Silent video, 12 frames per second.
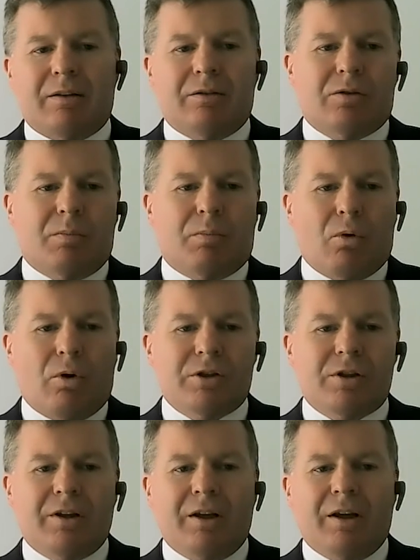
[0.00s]

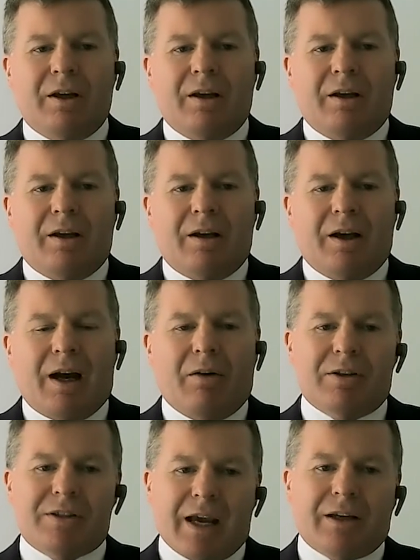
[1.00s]
support, our
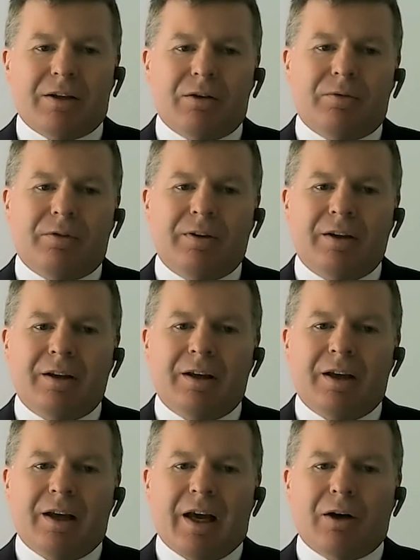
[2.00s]
executive,
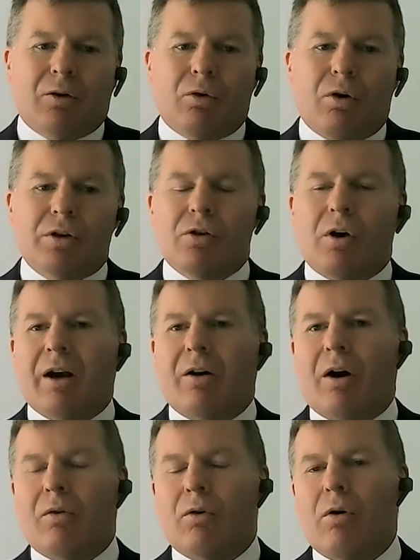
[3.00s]
and across all
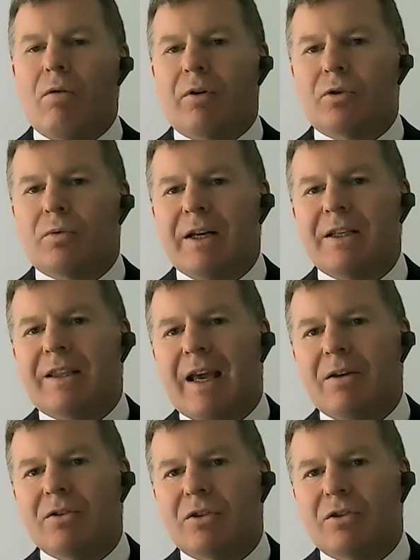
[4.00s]
our over
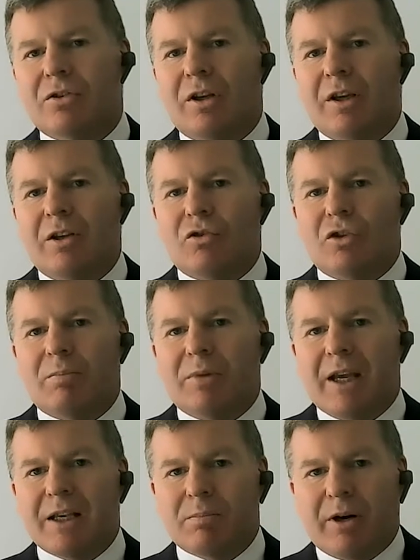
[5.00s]
20,000
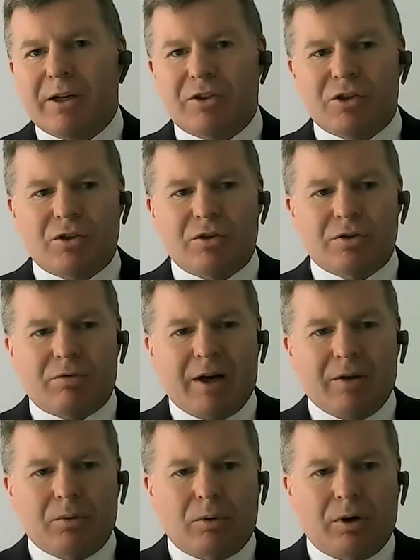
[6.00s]
GPS practitioners
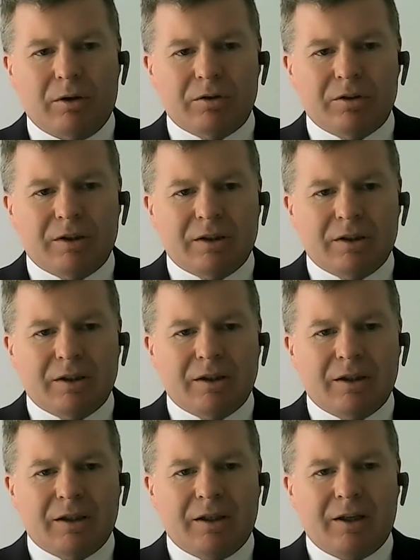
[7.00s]
around the world.
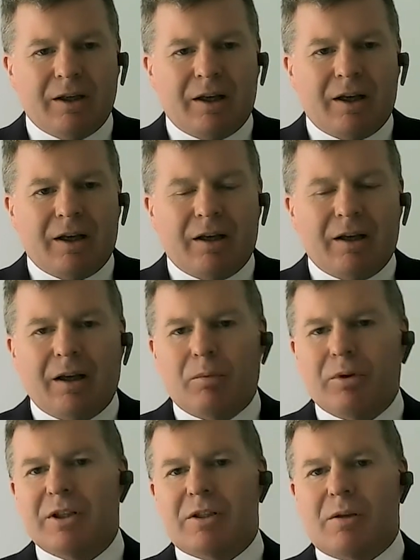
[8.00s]
And
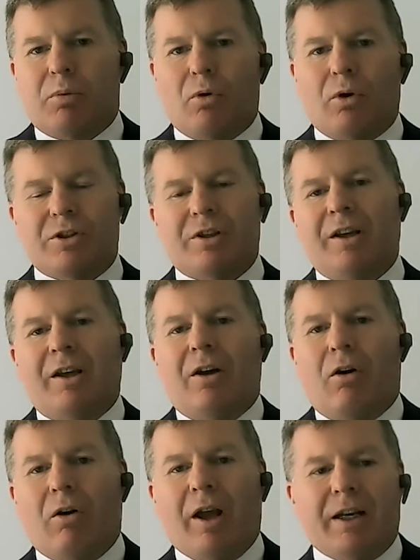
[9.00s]
with this support,
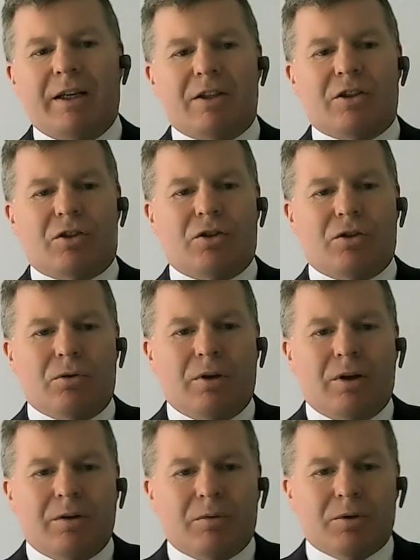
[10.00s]
all I needed to do
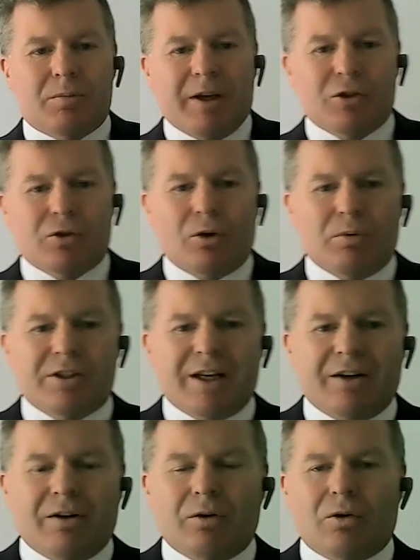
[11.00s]
was make sure we
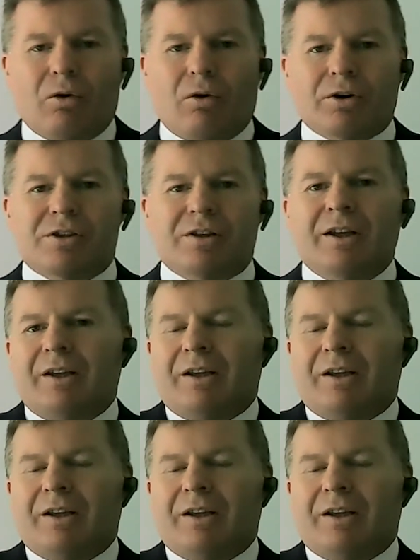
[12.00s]
stayed on course,